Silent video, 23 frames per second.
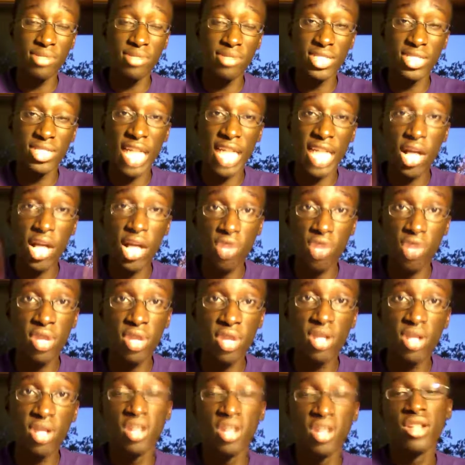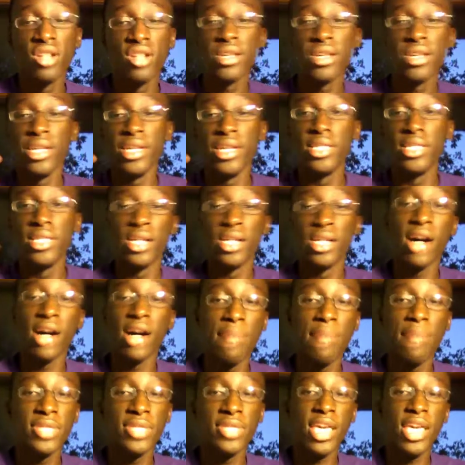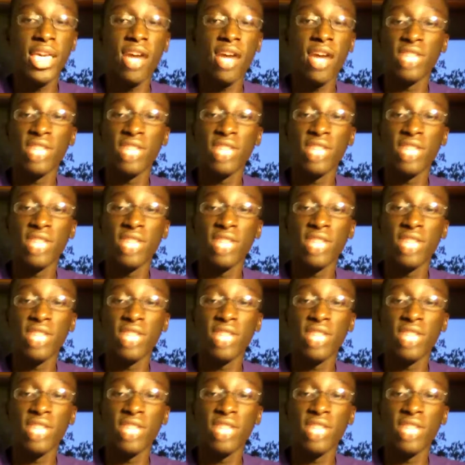to download it. It's up in the air.